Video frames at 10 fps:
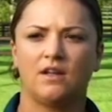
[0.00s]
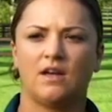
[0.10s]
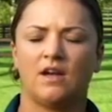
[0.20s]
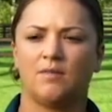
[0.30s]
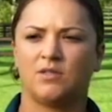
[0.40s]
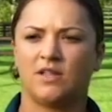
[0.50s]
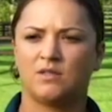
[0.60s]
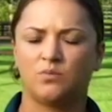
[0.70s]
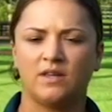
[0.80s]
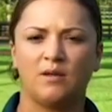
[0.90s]
So
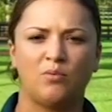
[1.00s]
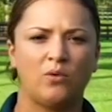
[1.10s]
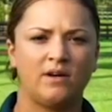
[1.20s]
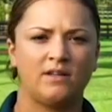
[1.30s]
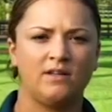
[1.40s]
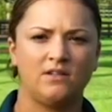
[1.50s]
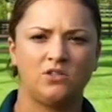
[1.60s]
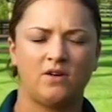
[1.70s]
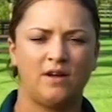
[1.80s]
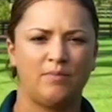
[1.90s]
that's really important.
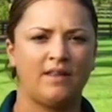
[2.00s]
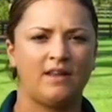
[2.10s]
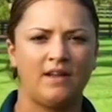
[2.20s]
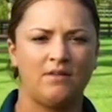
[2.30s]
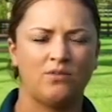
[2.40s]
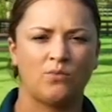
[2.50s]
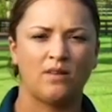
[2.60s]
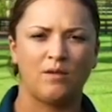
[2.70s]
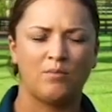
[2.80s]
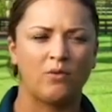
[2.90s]
Trainability is
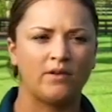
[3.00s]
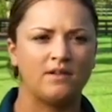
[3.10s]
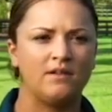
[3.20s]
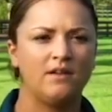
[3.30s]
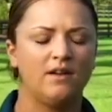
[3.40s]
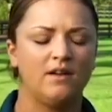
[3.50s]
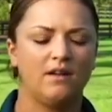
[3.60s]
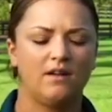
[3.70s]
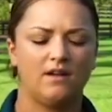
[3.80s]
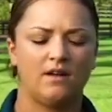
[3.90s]
really important.
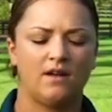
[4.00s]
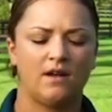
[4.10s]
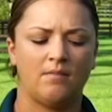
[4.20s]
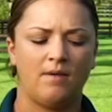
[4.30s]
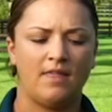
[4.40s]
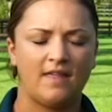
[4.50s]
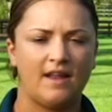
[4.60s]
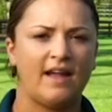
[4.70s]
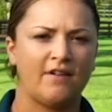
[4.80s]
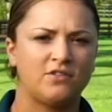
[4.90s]
And
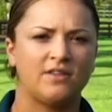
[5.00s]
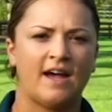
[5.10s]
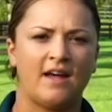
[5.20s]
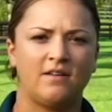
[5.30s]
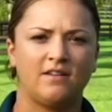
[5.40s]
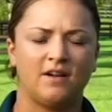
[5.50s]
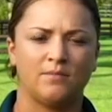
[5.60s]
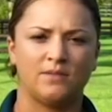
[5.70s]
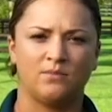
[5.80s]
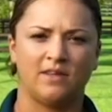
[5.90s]
then after that
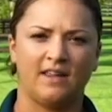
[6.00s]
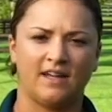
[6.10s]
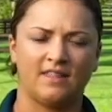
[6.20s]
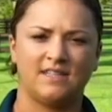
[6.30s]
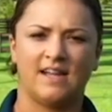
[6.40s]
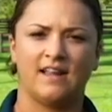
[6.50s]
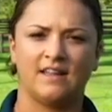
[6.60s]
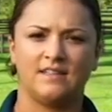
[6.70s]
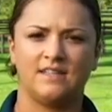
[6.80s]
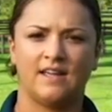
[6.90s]
comes really like the
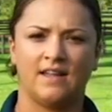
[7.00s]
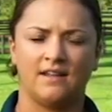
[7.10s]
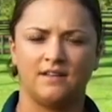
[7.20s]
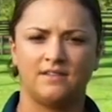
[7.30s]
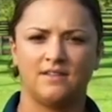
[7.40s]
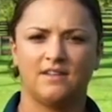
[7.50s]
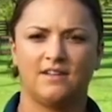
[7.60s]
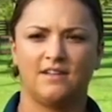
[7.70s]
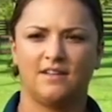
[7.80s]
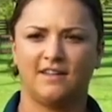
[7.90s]
talent and
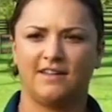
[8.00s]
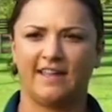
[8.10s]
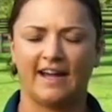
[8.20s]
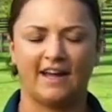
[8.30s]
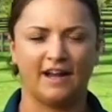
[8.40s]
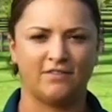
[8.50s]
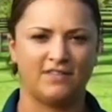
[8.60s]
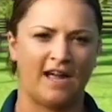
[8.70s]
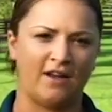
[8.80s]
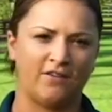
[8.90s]
that kind of
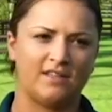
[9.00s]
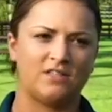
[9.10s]
side of it.